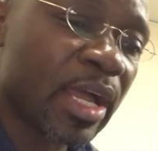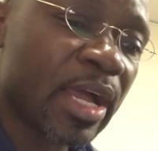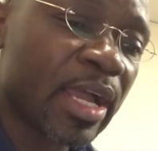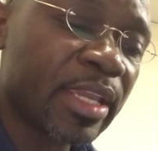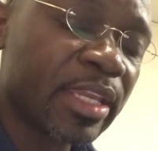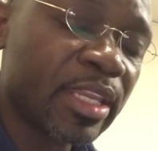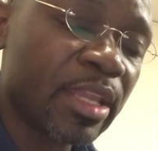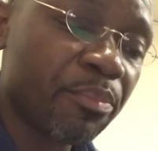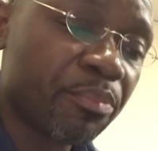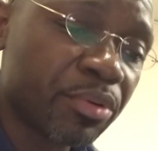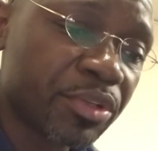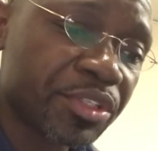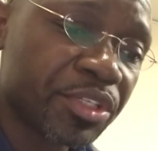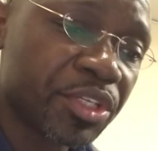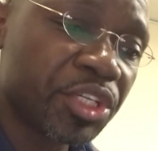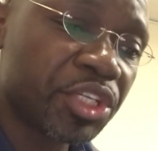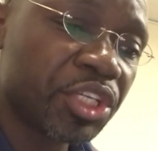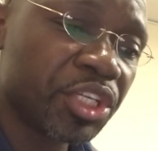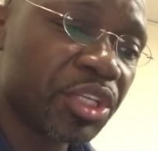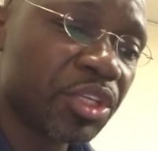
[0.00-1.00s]
in a
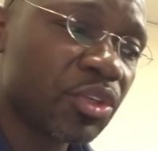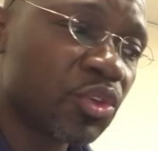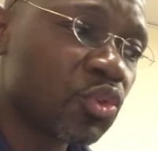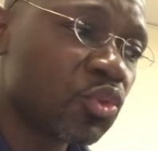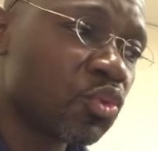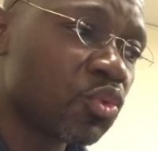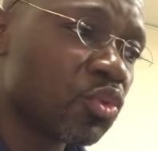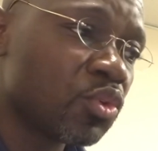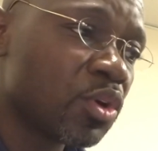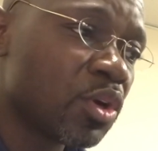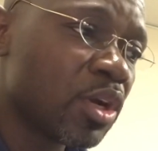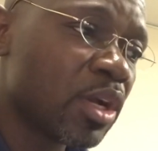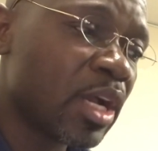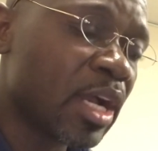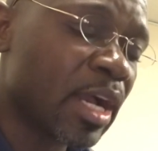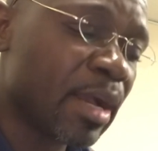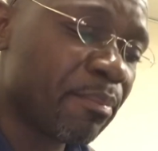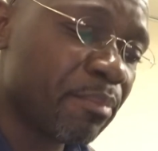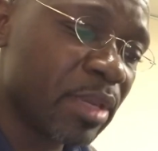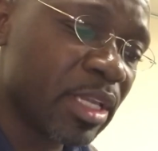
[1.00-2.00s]
position to
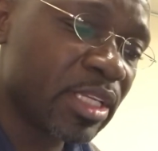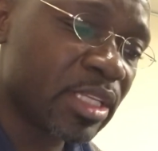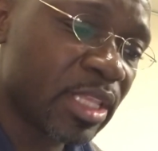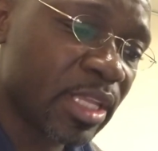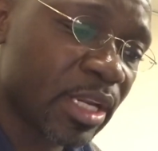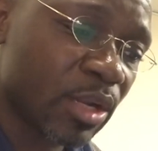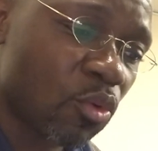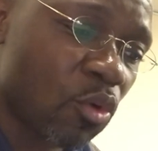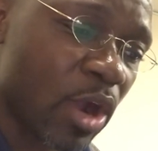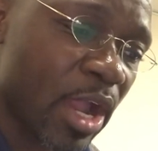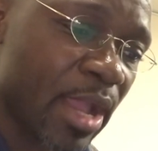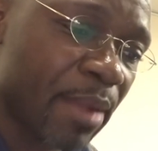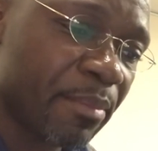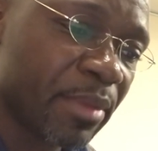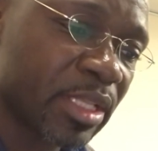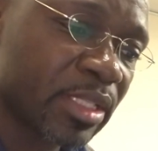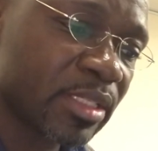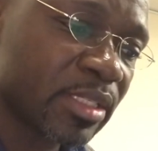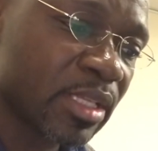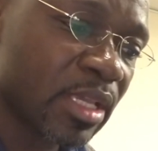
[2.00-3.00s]
meet the
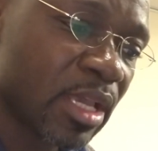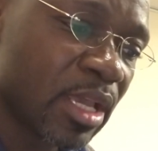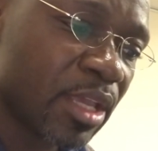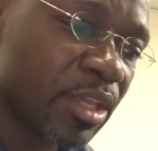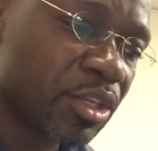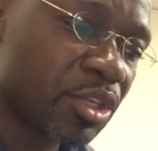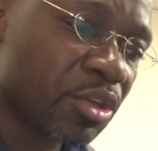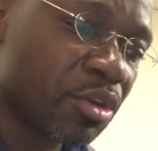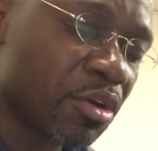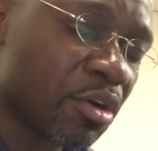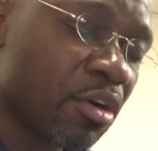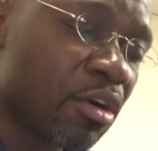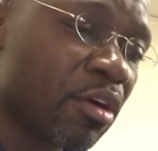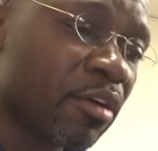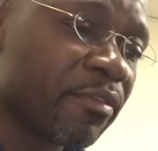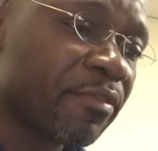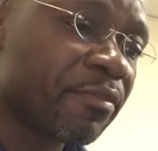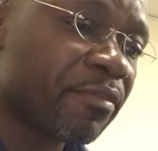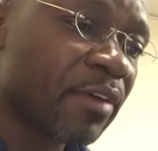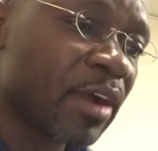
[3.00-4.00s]
requirements
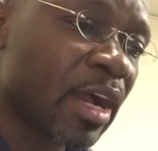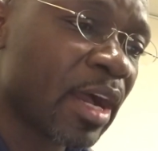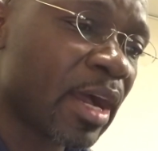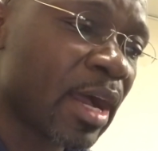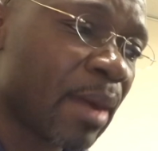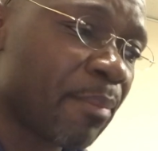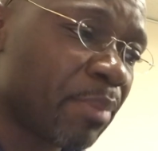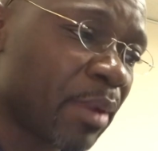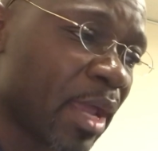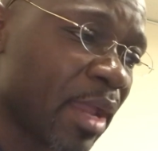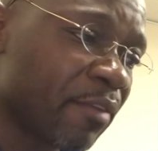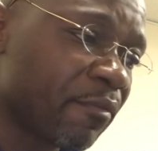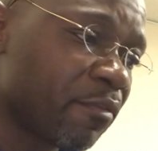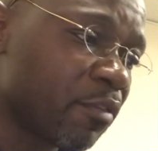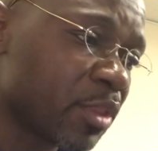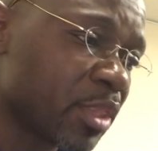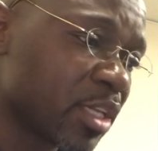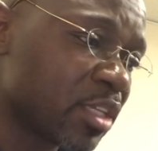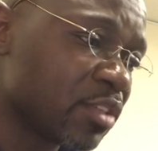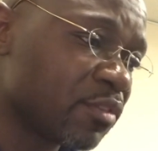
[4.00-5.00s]
of applying for
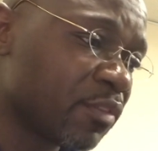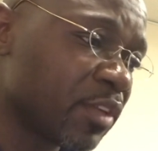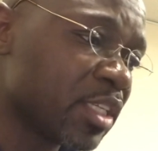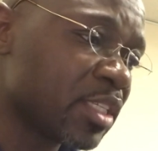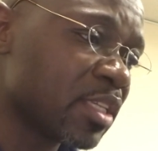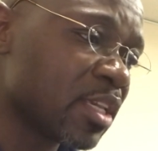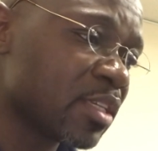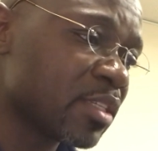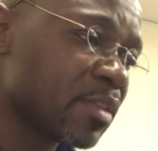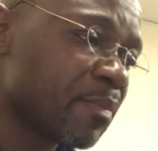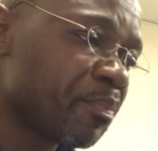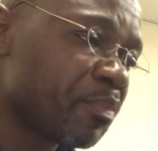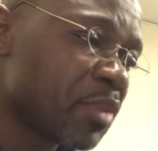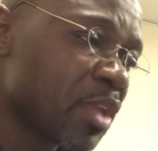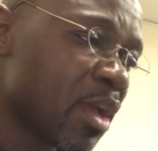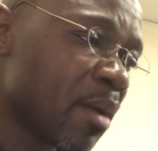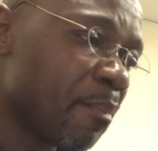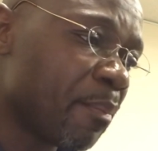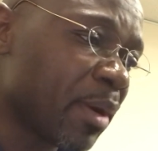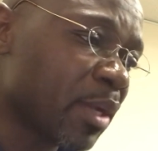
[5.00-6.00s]
these visas.
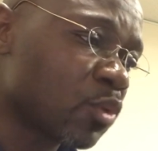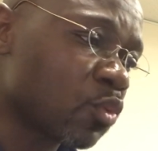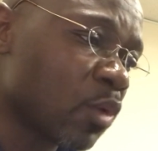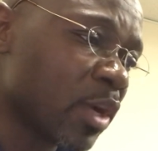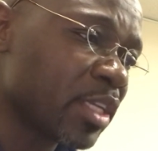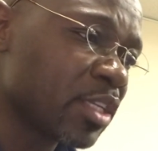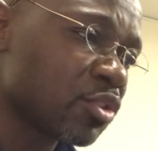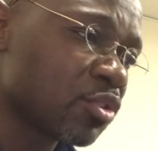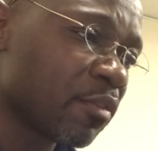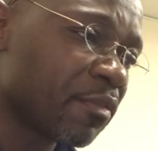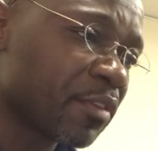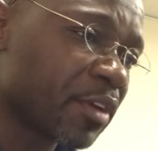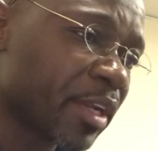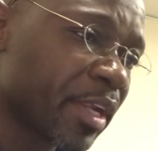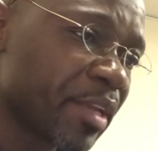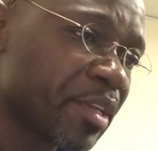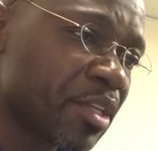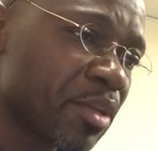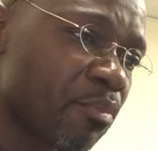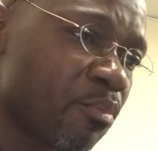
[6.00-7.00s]
But what is of
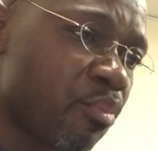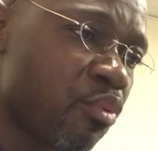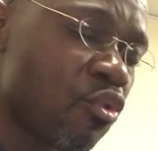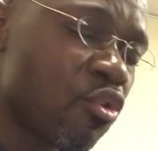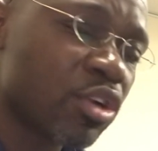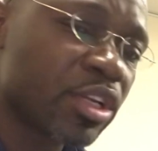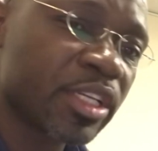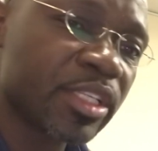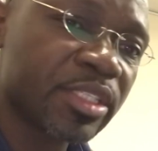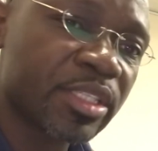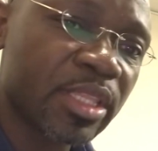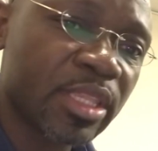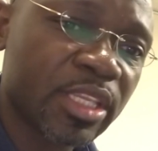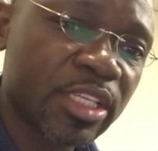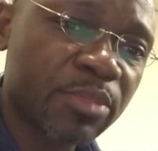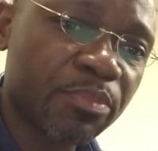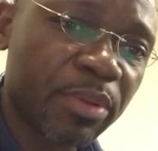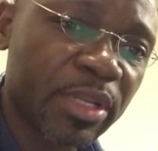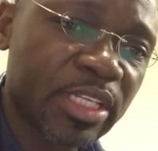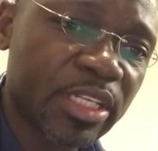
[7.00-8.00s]
great importance in this
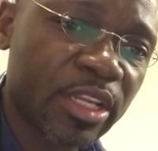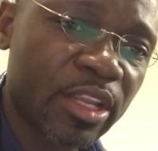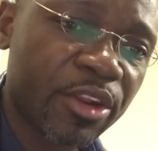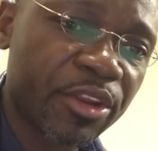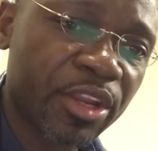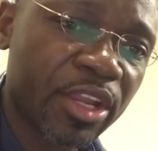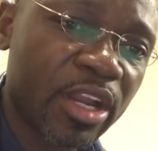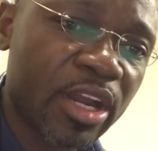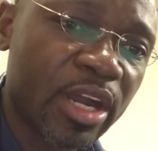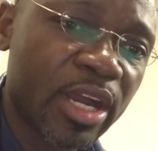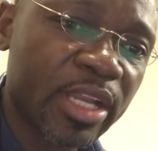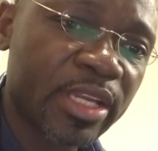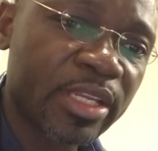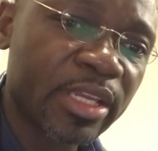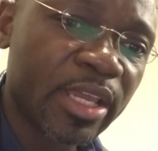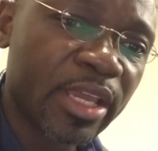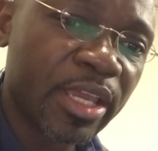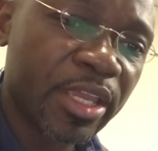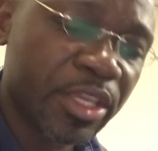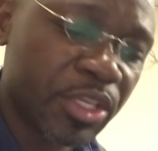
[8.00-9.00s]
particular regard
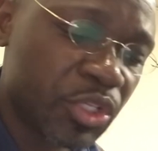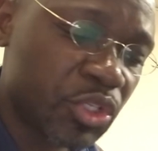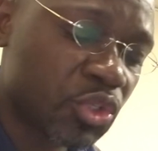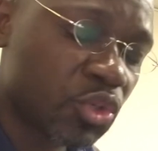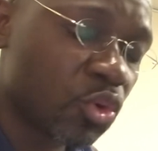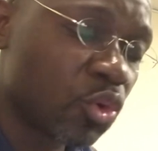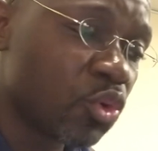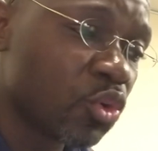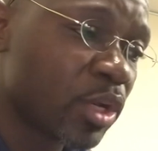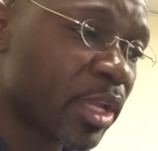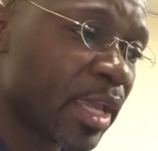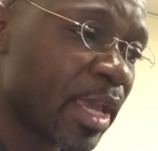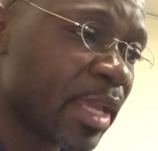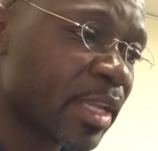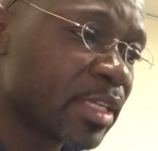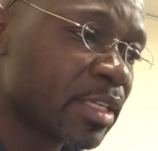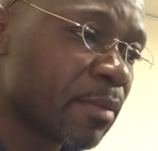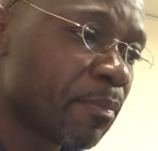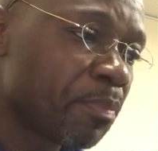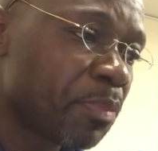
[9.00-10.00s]
is to look
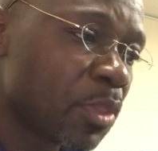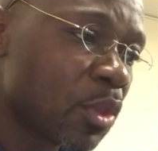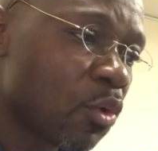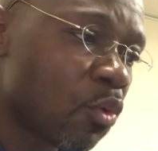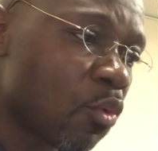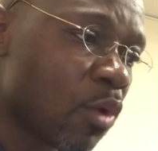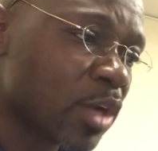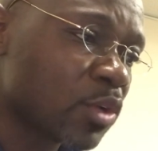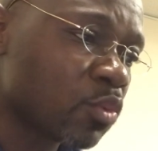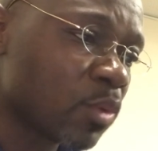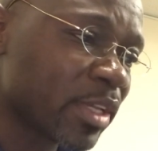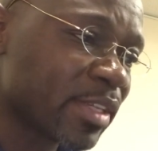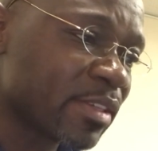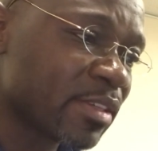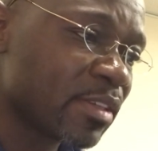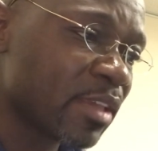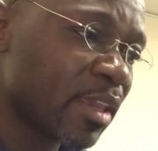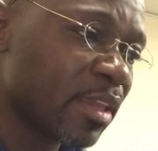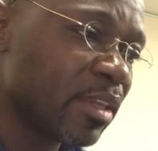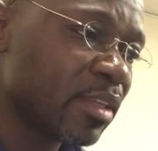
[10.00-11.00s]
at what was
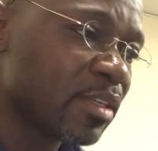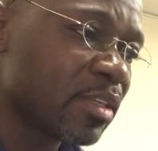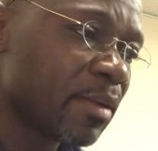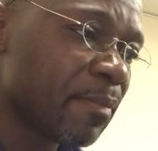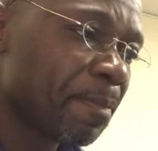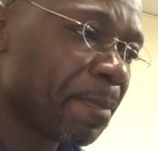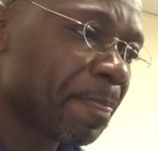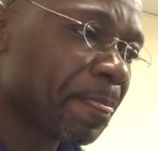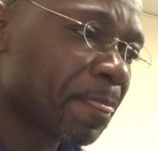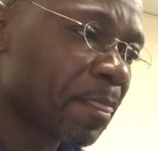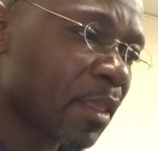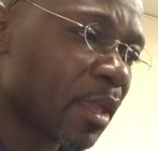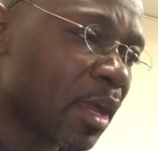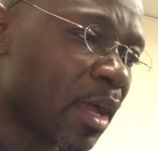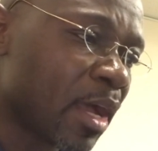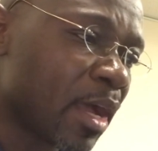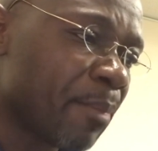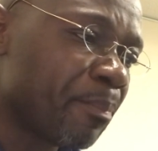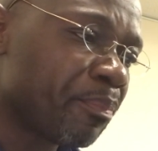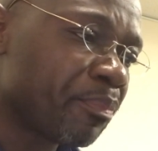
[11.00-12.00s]
said
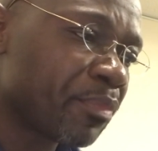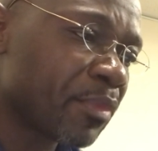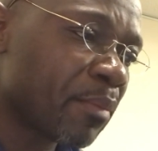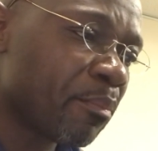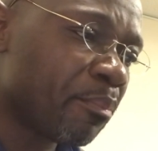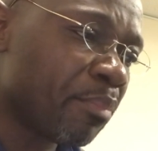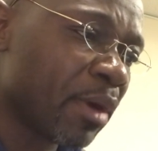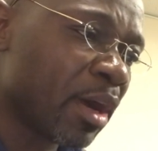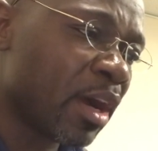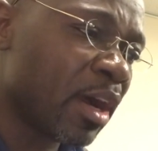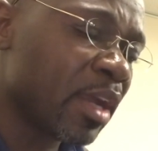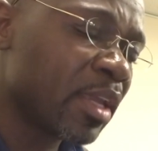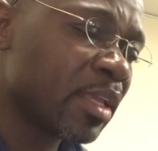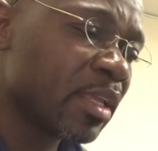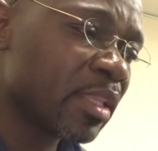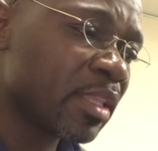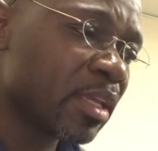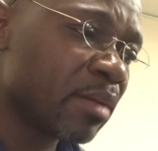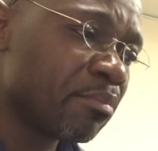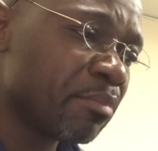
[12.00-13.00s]
by
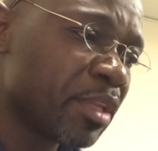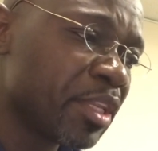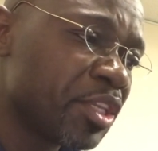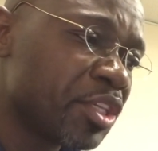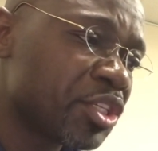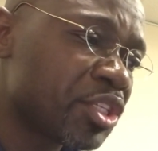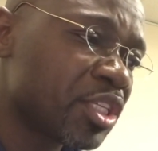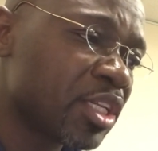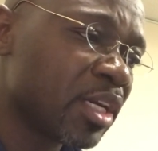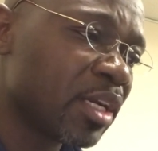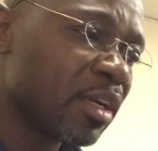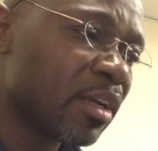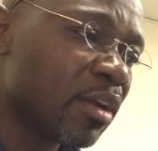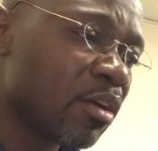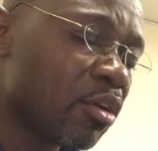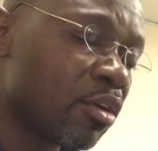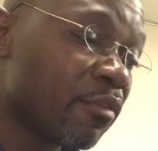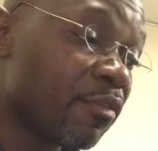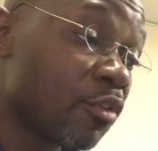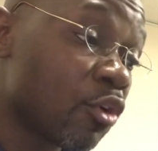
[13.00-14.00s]
the Minister
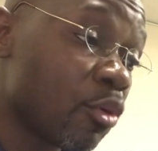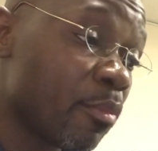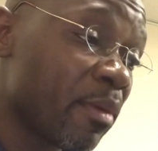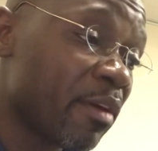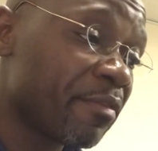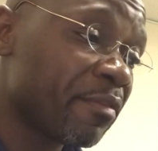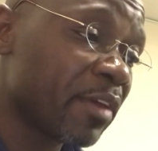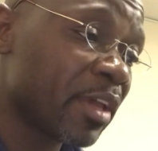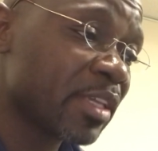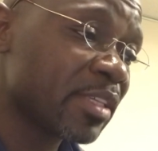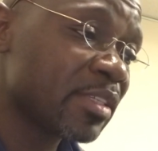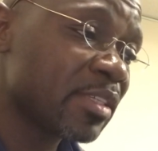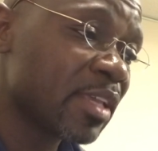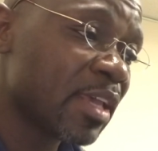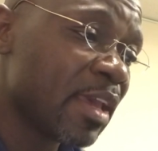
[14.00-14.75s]
of Home Affairs